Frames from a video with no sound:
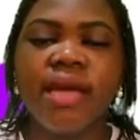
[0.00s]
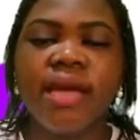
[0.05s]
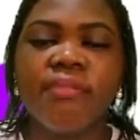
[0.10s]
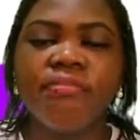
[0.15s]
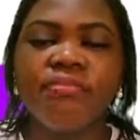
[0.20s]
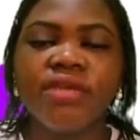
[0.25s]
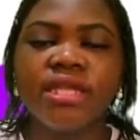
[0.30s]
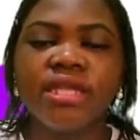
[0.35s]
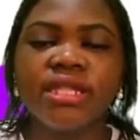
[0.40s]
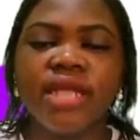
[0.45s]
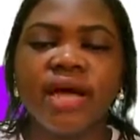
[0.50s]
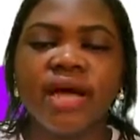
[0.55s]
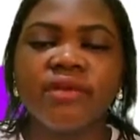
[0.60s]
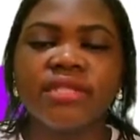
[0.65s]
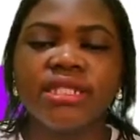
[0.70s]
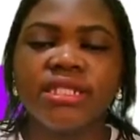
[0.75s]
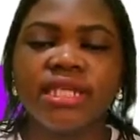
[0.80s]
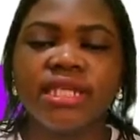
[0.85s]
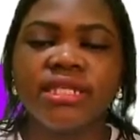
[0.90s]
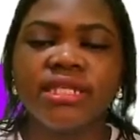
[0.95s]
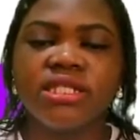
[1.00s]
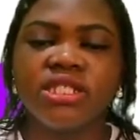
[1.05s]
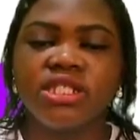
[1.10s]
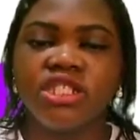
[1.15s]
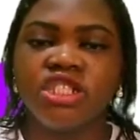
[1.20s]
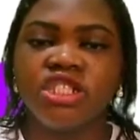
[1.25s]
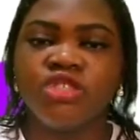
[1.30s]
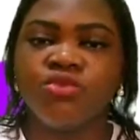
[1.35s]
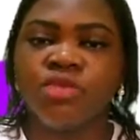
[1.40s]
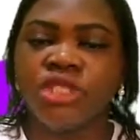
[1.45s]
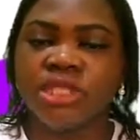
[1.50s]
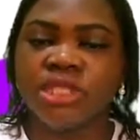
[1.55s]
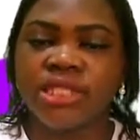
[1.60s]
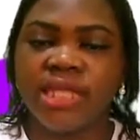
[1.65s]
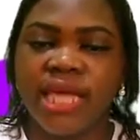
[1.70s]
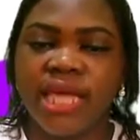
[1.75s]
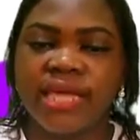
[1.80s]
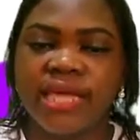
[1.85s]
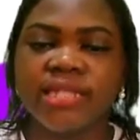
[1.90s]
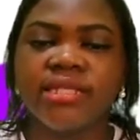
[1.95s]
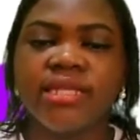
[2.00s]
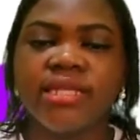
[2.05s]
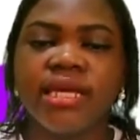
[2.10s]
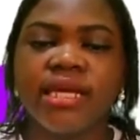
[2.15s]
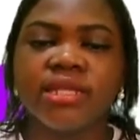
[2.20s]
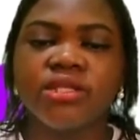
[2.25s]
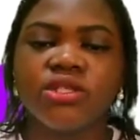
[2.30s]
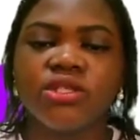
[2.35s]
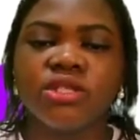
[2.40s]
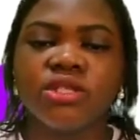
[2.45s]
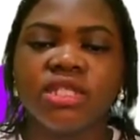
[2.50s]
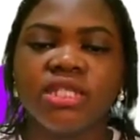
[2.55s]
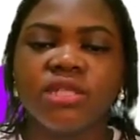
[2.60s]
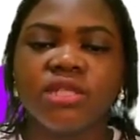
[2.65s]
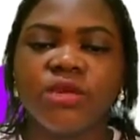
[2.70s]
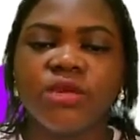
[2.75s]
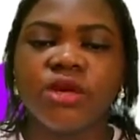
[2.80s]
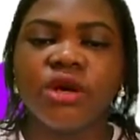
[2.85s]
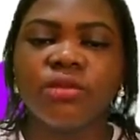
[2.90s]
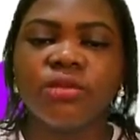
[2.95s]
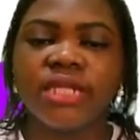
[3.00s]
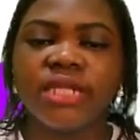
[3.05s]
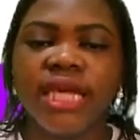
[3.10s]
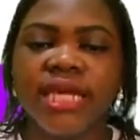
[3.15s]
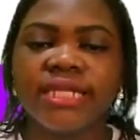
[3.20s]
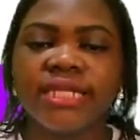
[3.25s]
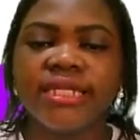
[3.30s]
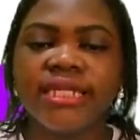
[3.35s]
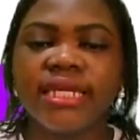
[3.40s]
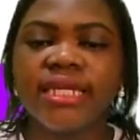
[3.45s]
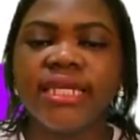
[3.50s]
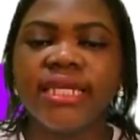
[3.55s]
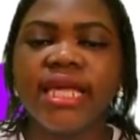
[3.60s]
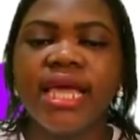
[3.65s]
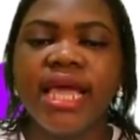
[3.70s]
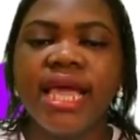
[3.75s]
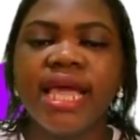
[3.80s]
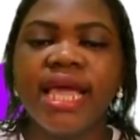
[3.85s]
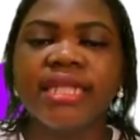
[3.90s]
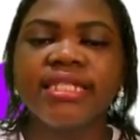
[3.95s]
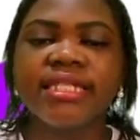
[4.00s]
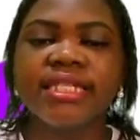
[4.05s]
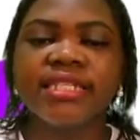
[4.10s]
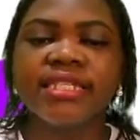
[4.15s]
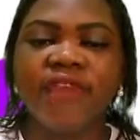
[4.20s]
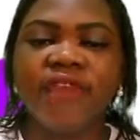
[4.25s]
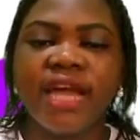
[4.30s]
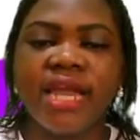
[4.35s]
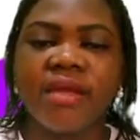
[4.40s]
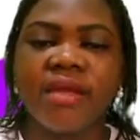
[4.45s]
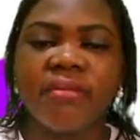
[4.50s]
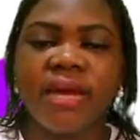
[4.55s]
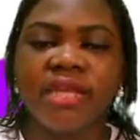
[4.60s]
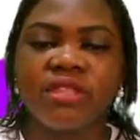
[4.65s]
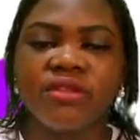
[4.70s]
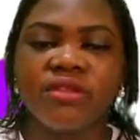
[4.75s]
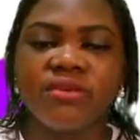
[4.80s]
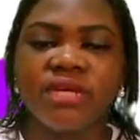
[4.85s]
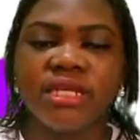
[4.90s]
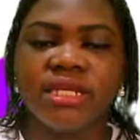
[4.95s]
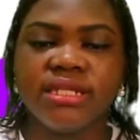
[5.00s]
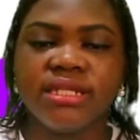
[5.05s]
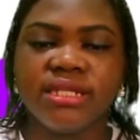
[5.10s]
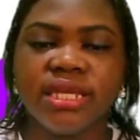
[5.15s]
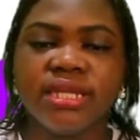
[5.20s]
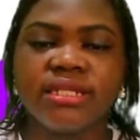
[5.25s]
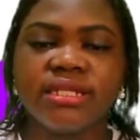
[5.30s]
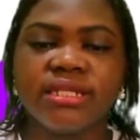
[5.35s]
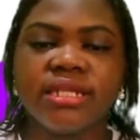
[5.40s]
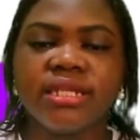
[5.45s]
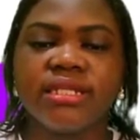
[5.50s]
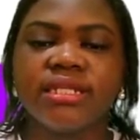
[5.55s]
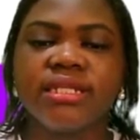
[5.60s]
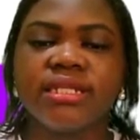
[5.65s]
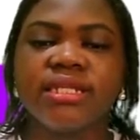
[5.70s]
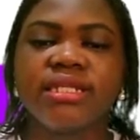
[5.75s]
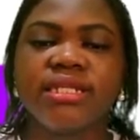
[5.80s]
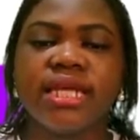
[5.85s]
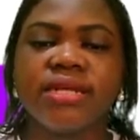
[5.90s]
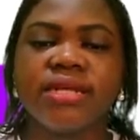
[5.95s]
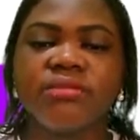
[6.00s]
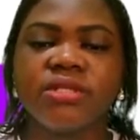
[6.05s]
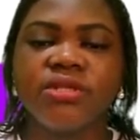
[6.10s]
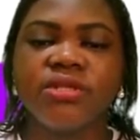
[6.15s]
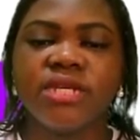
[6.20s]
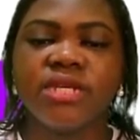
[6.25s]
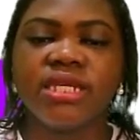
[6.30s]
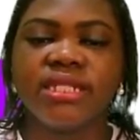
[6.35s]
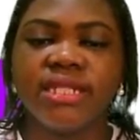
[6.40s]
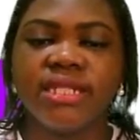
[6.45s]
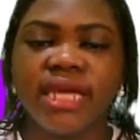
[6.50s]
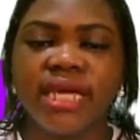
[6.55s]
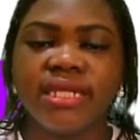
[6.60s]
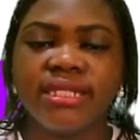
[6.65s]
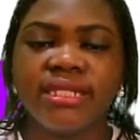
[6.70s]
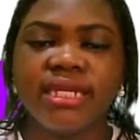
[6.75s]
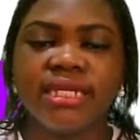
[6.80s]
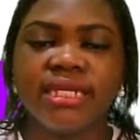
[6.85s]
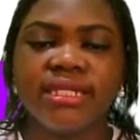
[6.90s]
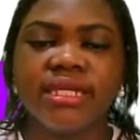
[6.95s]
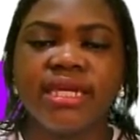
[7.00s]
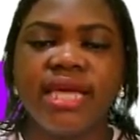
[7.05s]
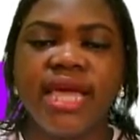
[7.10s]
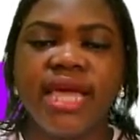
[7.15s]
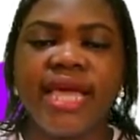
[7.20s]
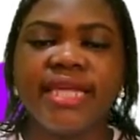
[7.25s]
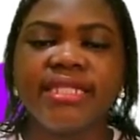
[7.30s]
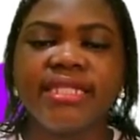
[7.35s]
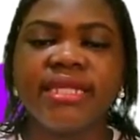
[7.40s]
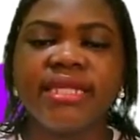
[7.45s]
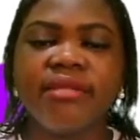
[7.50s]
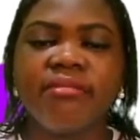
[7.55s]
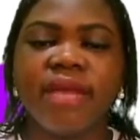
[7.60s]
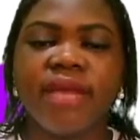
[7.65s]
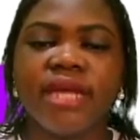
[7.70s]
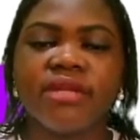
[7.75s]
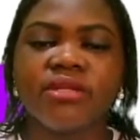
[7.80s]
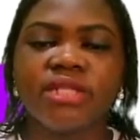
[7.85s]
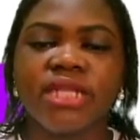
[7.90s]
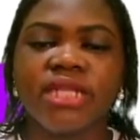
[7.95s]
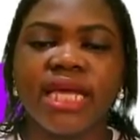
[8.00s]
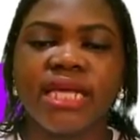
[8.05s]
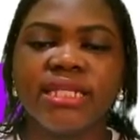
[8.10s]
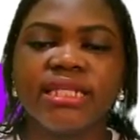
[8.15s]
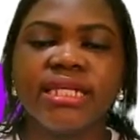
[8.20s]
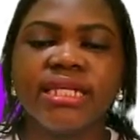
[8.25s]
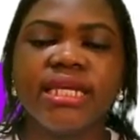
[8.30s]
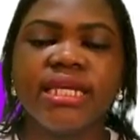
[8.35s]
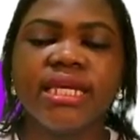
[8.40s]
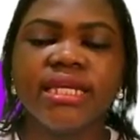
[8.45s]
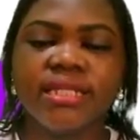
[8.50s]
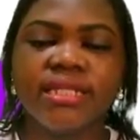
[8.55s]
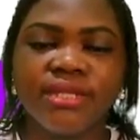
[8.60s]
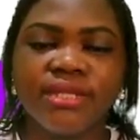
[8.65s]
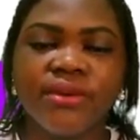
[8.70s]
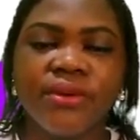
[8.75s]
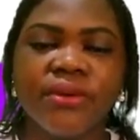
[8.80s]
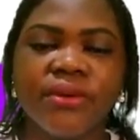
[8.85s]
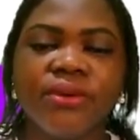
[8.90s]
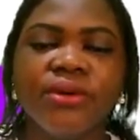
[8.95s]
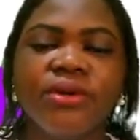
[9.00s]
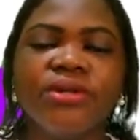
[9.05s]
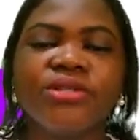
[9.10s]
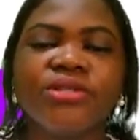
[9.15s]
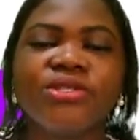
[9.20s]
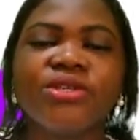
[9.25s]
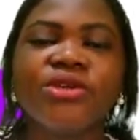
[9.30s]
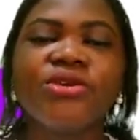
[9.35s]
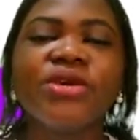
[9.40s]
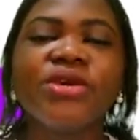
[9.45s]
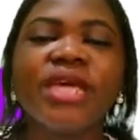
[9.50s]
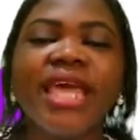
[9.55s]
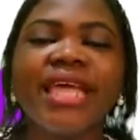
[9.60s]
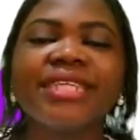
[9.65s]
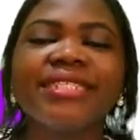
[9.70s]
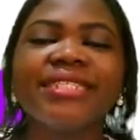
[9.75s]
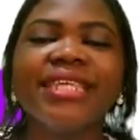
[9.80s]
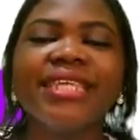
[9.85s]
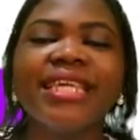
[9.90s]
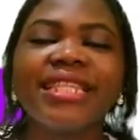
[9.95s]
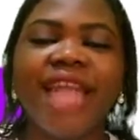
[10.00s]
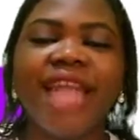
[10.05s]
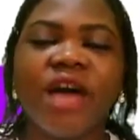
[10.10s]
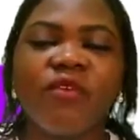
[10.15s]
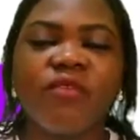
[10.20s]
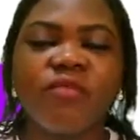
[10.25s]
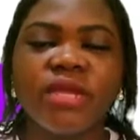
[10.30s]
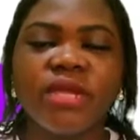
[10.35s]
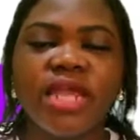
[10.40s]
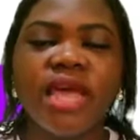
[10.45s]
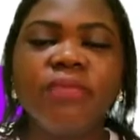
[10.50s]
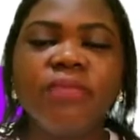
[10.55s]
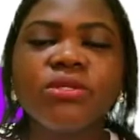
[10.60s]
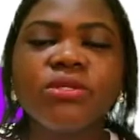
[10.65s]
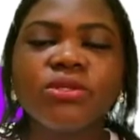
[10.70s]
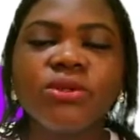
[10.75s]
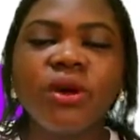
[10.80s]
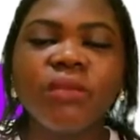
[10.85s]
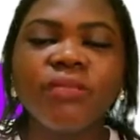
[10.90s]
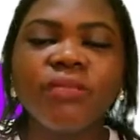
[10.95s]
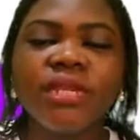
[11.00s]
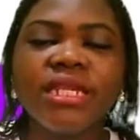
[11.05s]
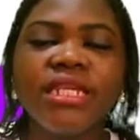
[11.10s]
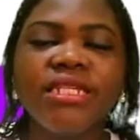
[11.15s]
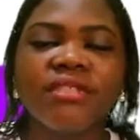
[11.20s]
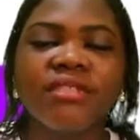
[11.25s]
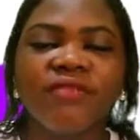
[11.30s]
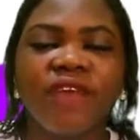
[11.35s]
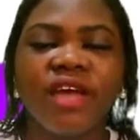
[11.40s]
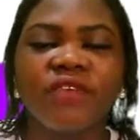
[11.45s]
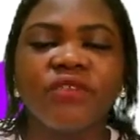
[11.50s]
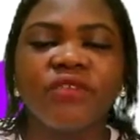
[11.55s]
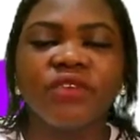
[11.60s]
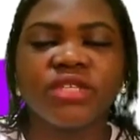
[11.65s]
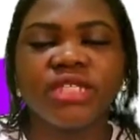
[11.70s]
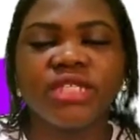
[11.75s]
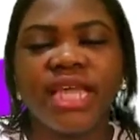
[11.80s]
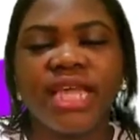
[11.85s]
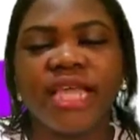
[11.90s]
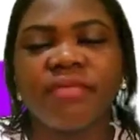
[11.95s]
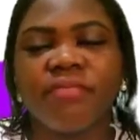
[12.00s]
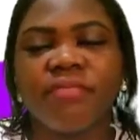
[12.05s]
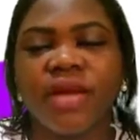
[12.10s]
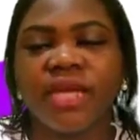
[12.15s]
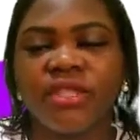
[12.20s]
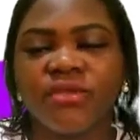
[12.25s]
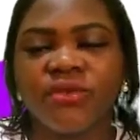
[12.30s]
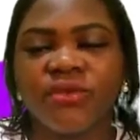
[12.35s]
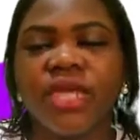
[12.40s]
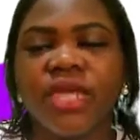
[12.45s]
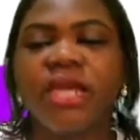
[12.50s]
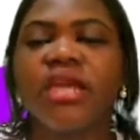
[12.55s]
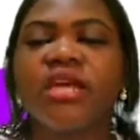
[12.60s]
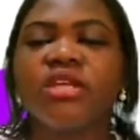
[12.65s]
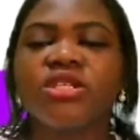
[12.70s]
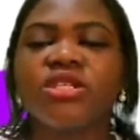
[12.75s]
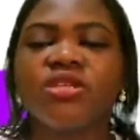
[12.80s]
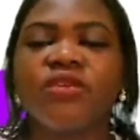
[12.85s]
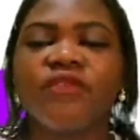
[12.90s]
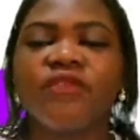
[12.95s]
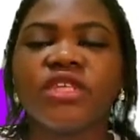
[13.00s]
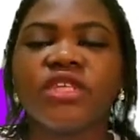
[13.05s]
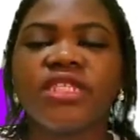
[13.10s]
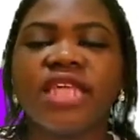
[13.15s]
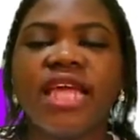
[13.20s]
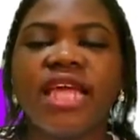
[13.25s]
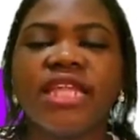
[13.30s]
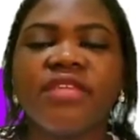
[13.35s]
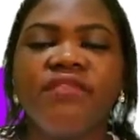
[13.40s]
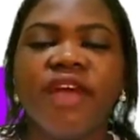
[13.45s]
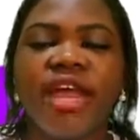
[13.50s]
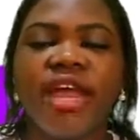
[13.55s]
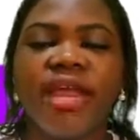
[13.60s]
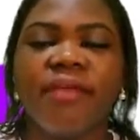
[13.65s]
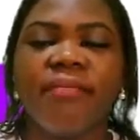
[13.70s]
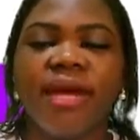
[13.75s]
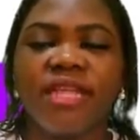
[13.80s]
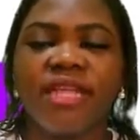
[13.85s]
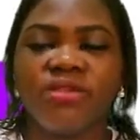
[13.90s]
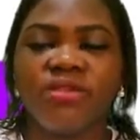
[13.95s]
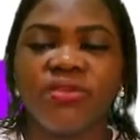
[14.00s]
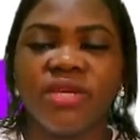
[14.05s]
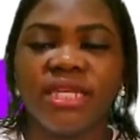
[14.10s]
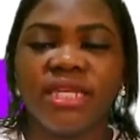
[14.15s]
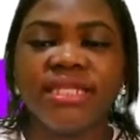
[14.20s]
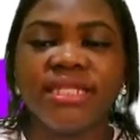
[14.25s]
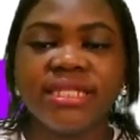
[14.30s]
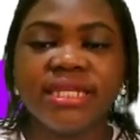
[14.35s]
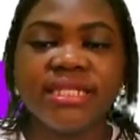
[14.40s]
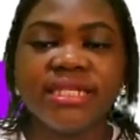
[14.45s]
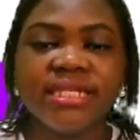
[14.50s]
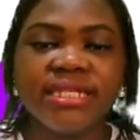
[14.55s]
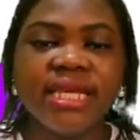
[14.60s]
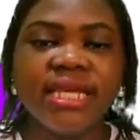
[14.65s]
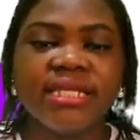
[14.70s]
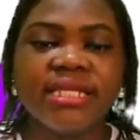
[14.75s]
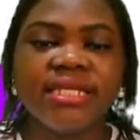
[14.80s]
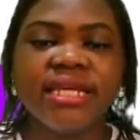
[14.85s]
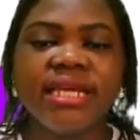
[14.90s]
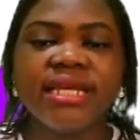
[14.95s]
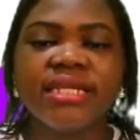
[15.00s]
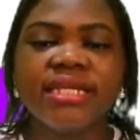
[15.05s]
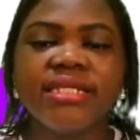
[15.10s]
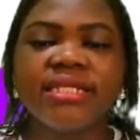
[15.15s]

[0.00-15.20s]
Then bring down the next digit, which is 8. So this becomes 18. 18 divided by 3 is 6. 6 times 3 is 18. 18 minus 18 is 0. So you can see that we've been able to completely divide 48 by 3. So 48 divided by 3 is 16.